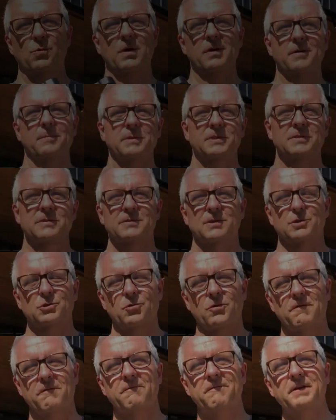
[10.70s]
welcome. This is a
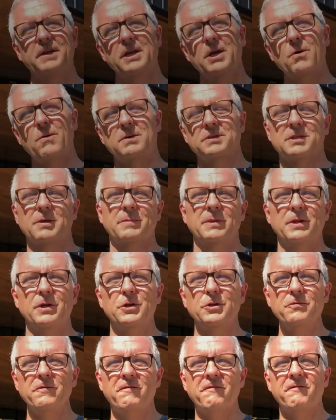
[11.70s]
short video on some of the
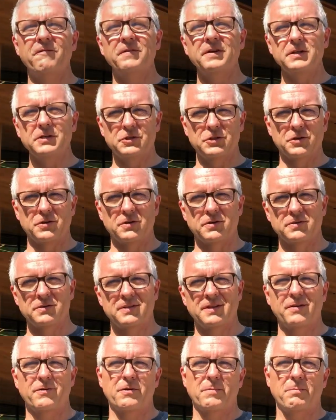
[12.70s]
new features
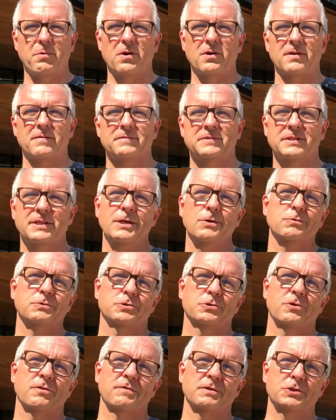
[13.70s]
that are a part of SQL
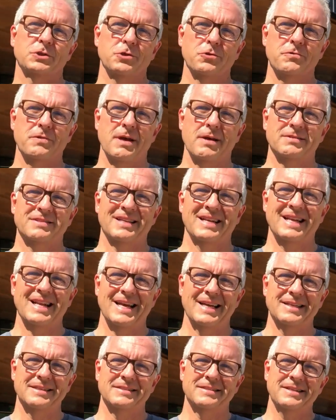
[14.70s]
Server
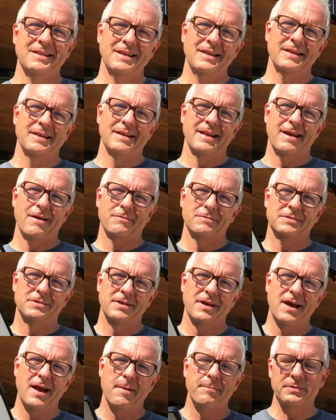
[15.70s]
2019. Now,
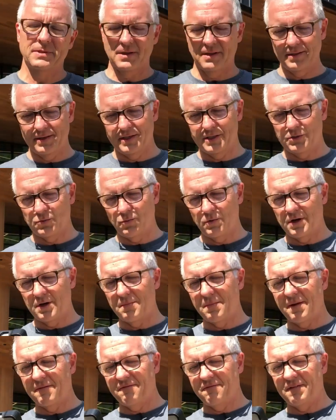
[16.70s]
top of the list, one of
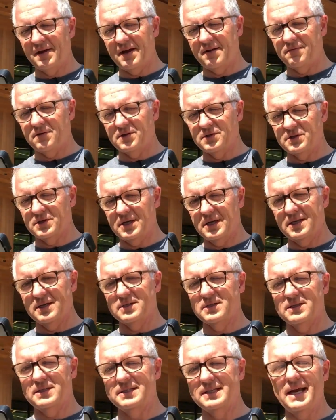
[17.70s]
my favorites
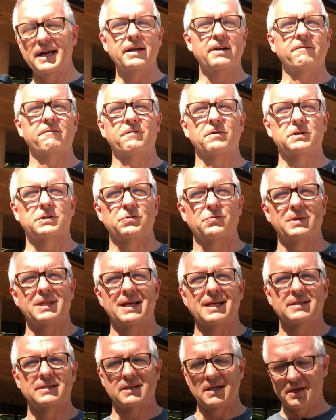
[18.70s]
is data
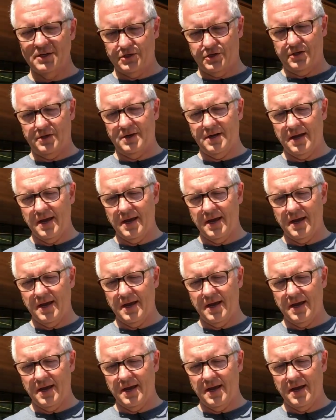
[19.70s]
virtualization.